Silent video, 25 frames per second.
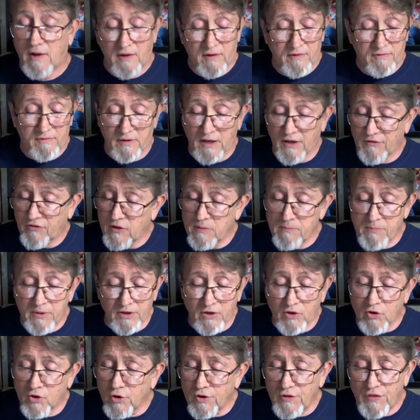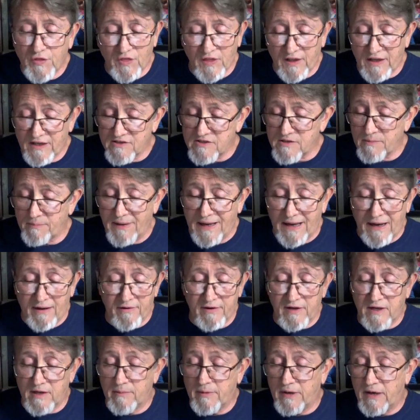nothing but good things about
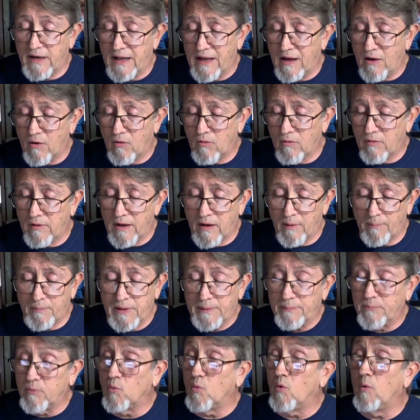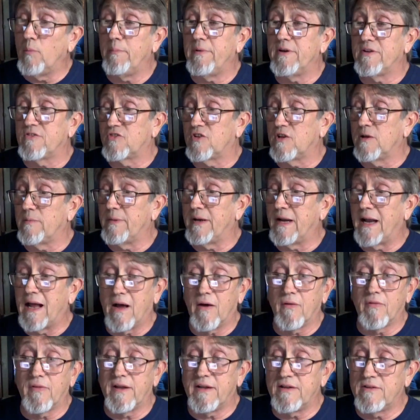him and how people will miss him and
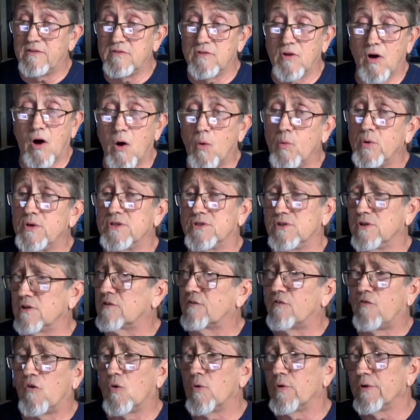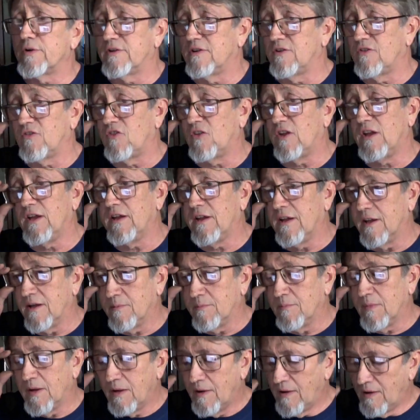how they always looked forward to seeing
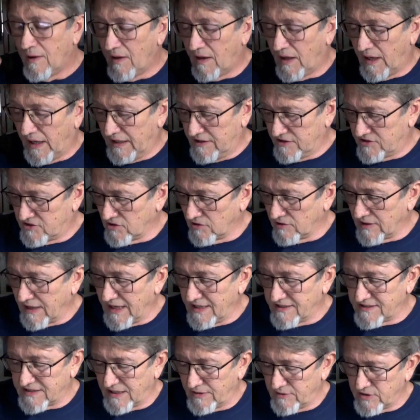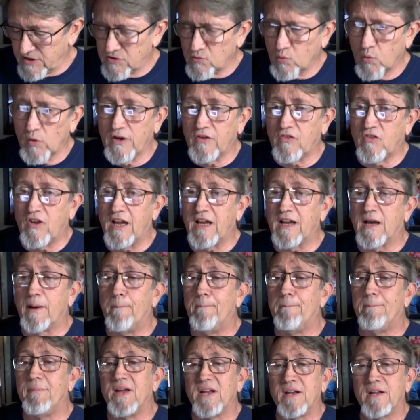him. And so, guys, I just want to take a
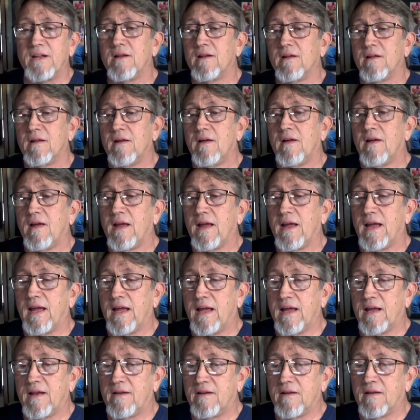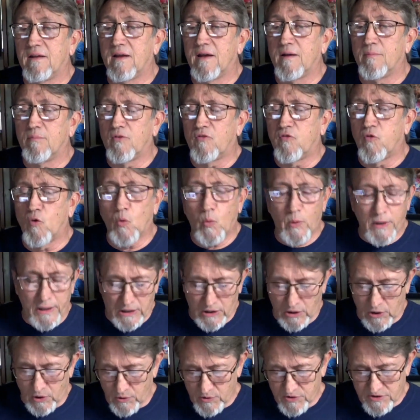minute and before we
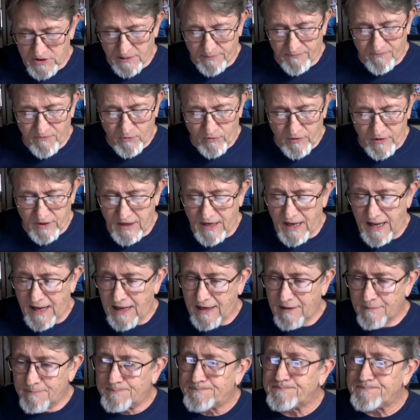close up for the day,